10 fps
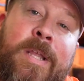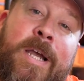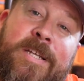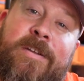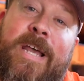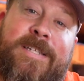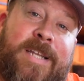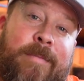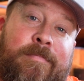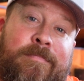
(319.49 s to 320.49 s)
Until next
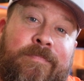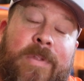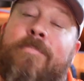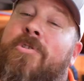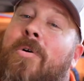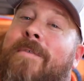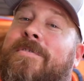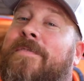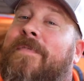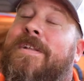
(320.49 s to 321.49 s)
time, I'm Joe
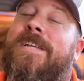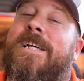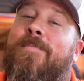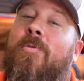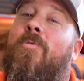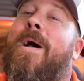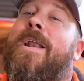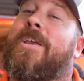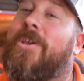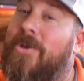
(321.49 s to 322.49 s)
Everest, the fence expert,
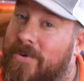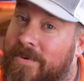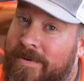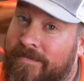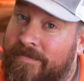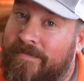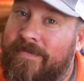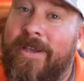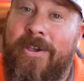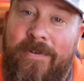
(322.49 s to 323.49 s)
reminding you
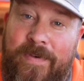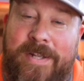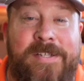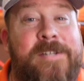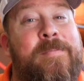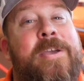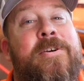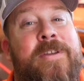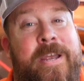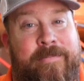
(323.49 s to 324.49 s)
that good fences make
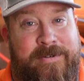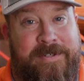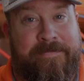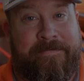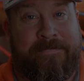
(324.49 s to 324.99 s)
good neighbors.